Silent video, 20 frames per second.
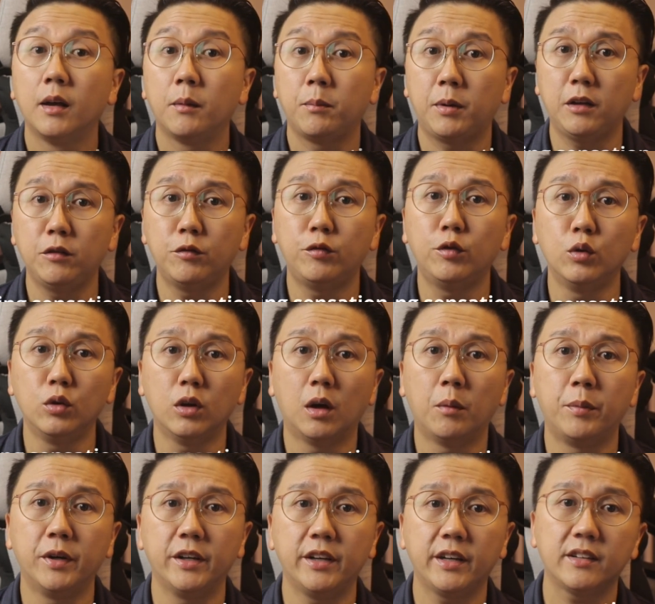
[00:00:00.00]
painful or
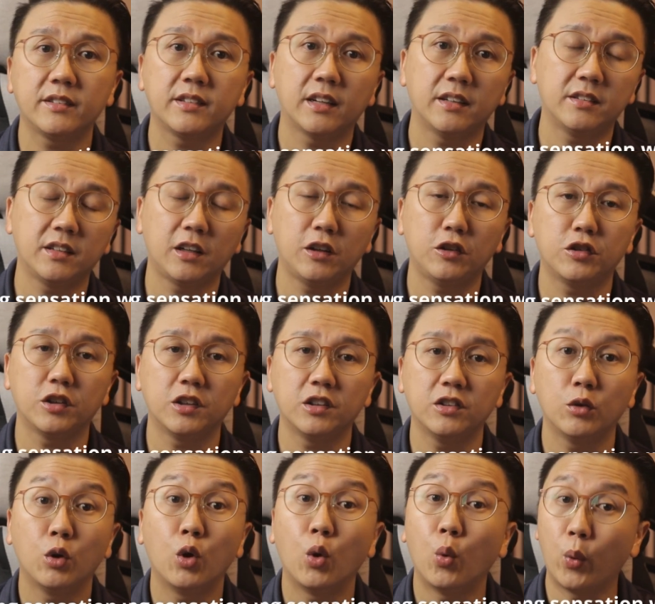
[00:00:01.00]
burning
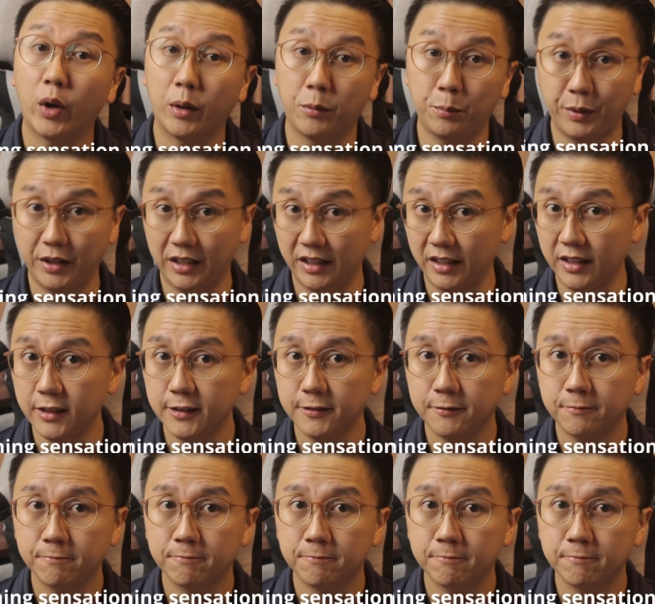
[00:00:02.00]
sensation when peeing,